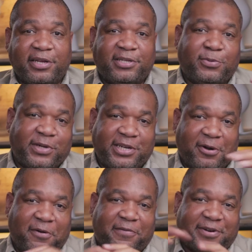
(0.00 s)
to switch it
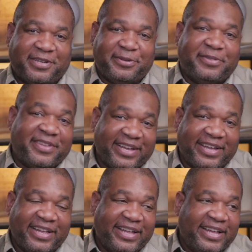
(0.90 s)
over to
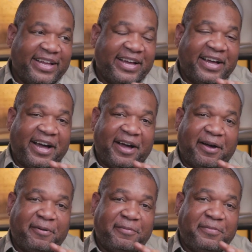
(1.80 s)
the
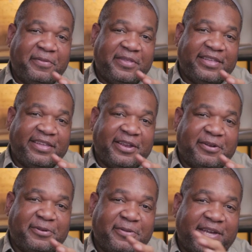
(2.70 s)

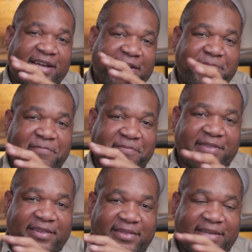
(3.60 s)

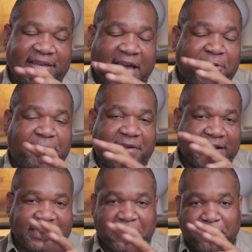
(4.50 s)

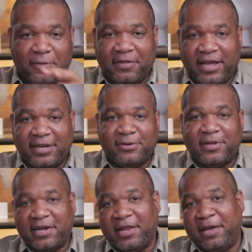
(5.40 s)
Equifax, that whole thing, do the
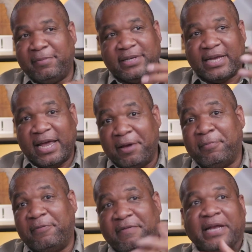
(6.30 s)
claim, because I am
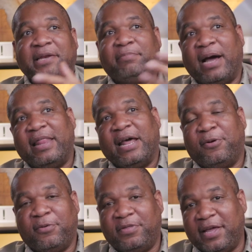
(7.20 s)
affected by that
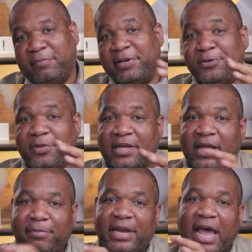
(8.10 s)
whole thing, but do the
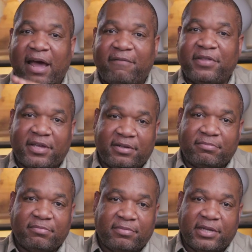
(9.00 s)
claim and have them
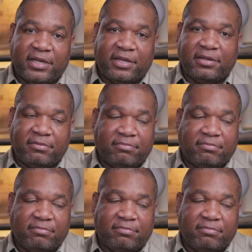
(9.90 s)
do